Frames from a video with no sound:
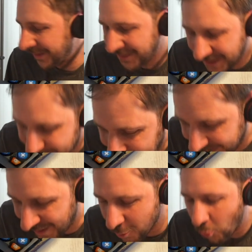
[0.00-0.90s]
tables
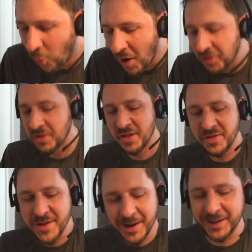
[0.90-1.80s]
and 1
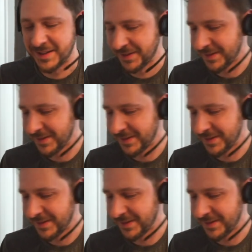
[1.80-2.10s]
knight.